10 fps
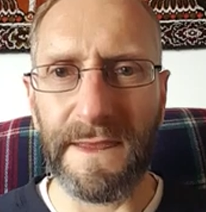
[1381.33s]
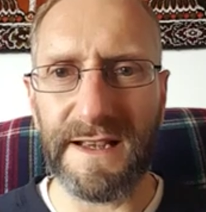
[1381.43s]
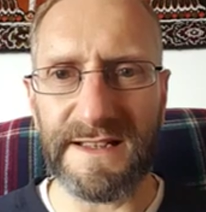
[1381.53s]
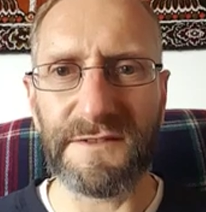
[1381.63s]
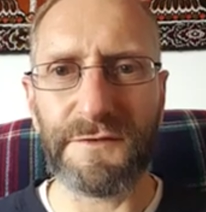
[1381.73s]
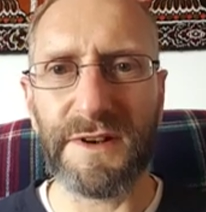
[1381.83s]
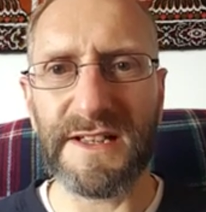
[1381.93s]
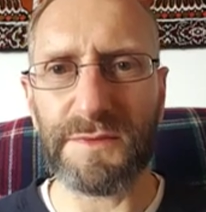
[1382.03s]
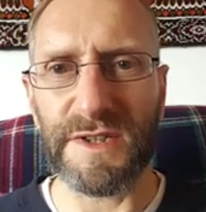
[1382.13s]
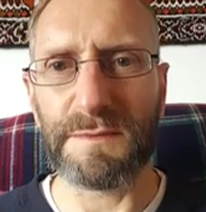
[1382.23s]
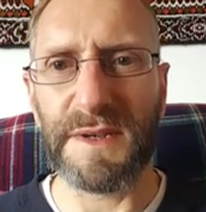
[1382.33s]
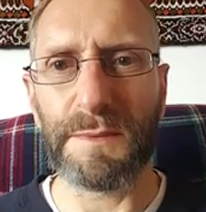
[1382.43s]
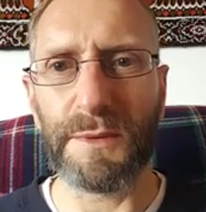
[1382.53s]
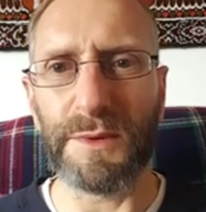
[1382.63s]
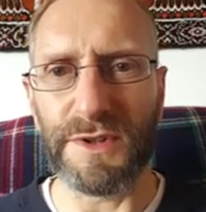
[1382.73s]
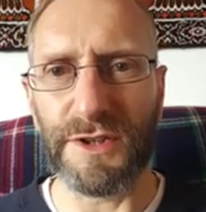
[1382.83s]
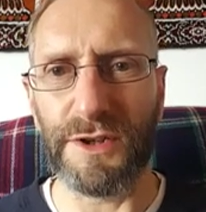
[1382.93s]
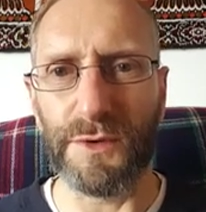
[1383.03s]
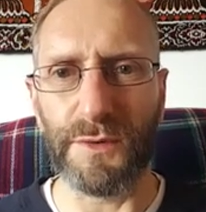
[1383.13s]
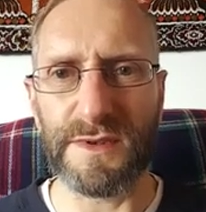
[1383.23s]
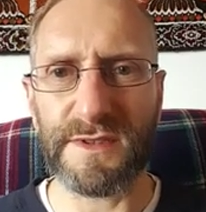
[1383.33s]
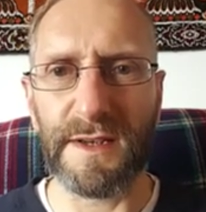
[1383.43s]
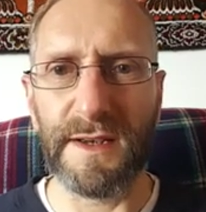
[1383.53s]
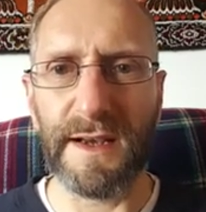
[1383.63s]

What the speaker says: it's a phrase which people would use